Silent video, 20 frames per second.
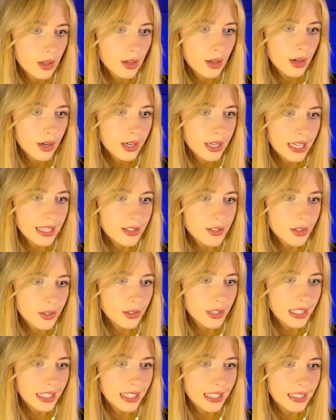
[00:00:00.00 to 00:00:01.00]
Okay, so
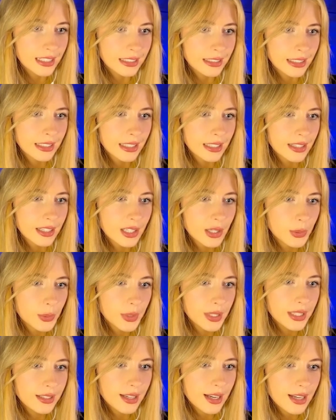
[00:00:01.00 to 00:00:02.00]
here, the
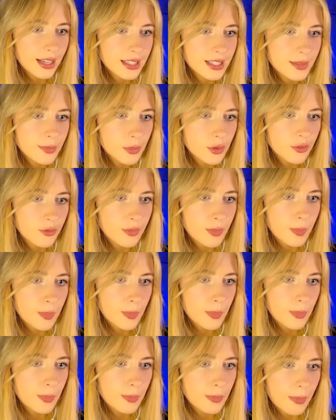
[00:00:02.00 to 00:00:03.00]
queen has moved
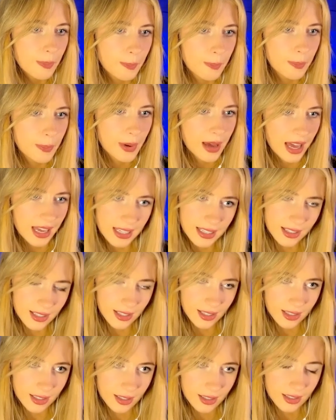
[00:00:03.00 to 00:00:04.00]
back.
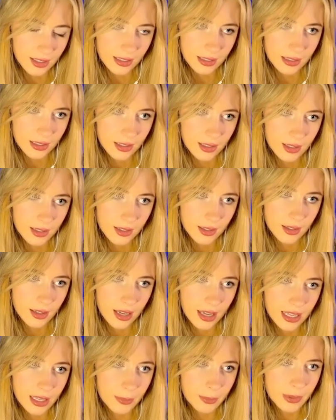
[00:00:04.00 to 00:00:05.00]

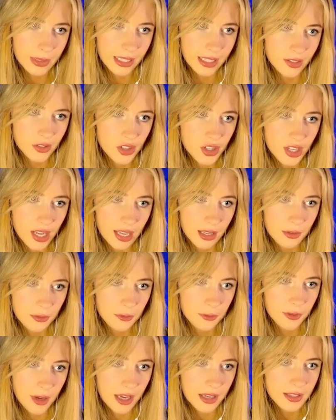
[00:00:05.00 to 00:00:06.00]
I can play a check
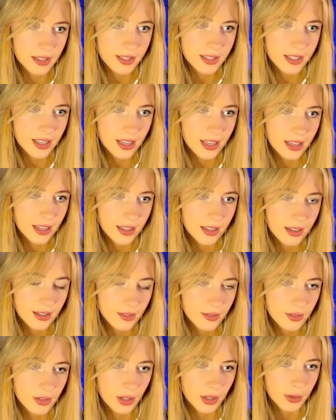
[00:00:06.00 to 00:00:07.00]
first.
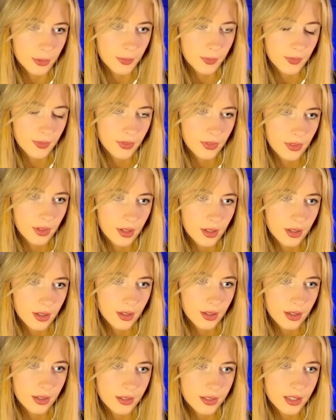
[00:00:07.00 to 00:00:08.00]
No.
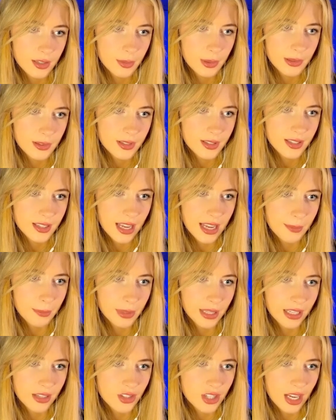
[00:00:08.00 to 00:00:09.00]
I was going to say
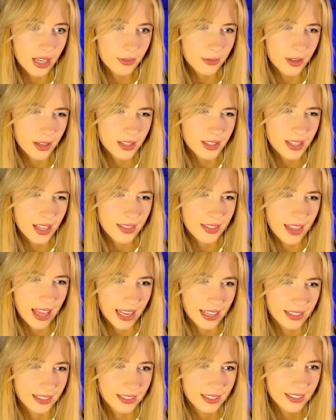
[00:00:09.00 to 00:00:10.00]
play a check first and
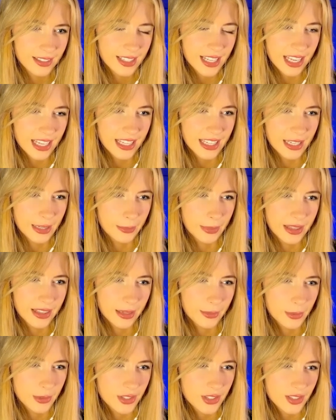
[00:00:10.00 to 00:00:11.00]
then take here, but
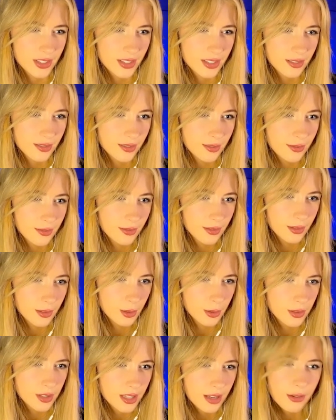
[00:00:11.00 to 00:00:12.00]
that would just
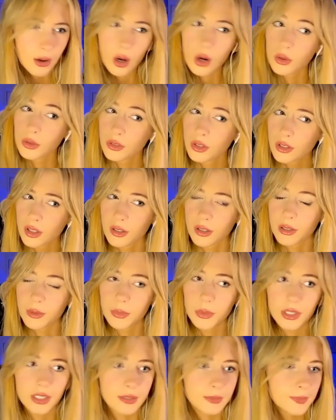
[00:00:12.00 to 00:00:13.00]
lose. Oh no, it
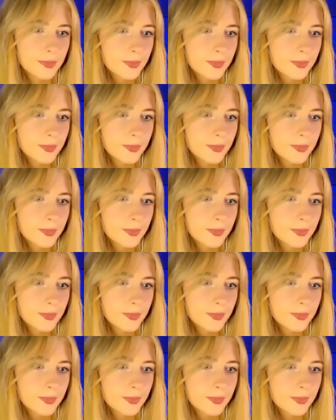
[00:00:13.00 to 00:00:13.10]
wouldn't.